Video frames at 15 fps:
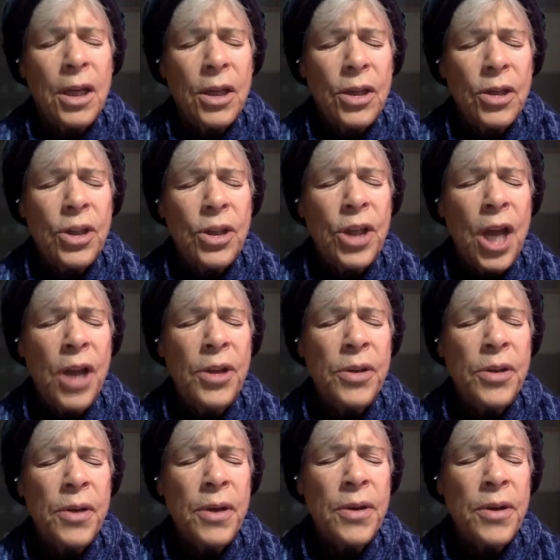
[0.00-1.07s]

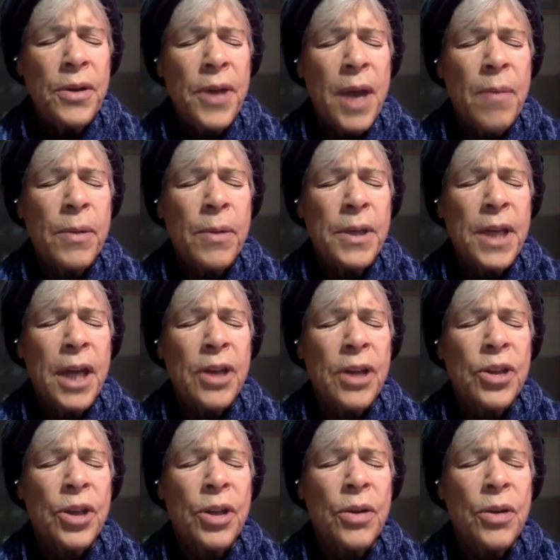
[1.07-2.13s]
Shelter under thy
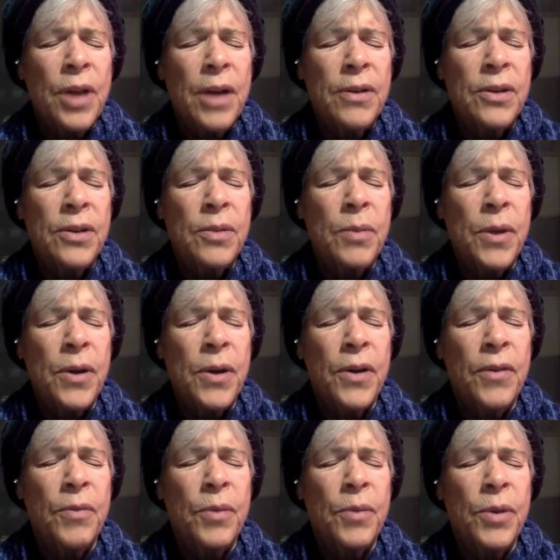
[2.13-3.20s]
protection, O thou Spirit
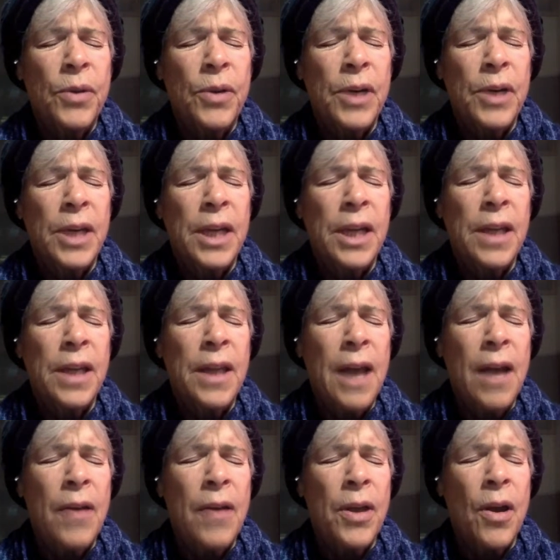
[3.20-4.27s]
of purity, thou the